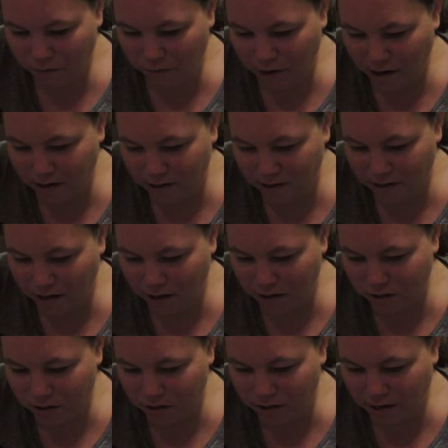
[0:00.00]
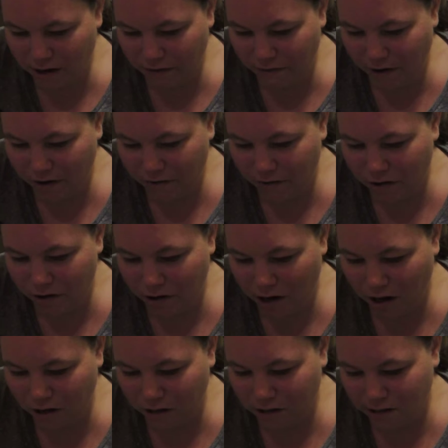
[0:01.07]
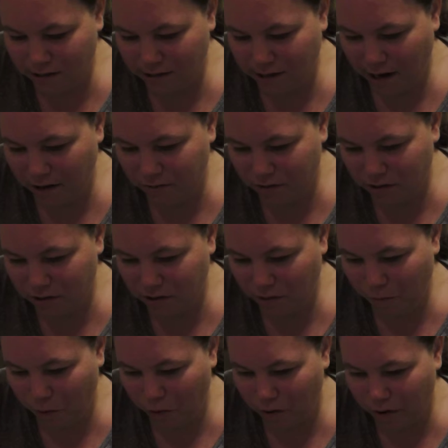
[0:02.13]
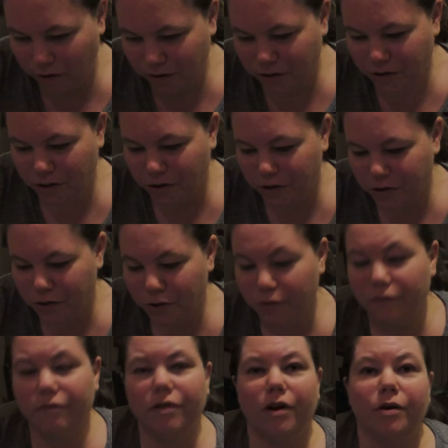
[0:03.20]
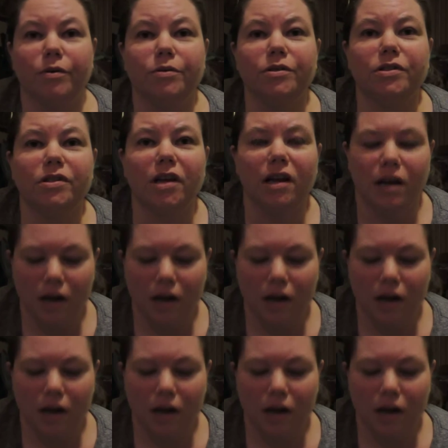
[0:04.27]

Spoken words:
Red Sun to take $500. This counts as immoral. So there's 2 of those.